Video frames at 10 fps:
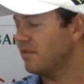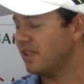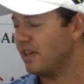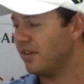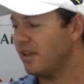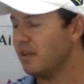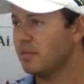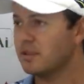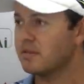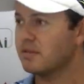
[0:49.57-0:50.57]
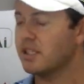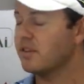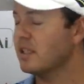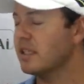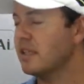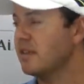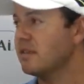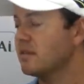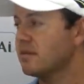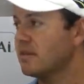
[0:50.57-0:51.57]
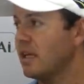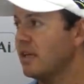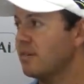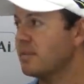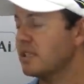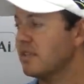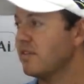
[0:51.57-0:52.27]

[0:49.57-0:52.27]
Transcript: here and there, but generally they're 90%